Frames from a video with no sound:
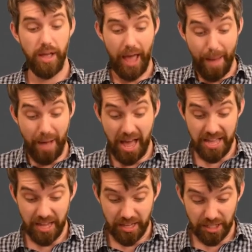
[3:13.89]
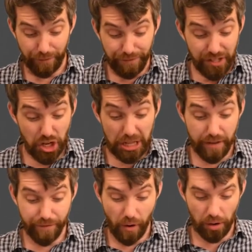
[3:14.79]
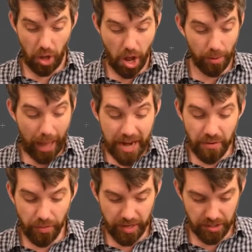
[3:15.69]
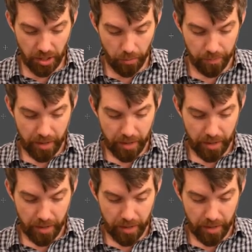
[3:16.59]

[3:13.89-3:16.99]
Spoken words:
Am I sufficiently far along? Well, I don't think so.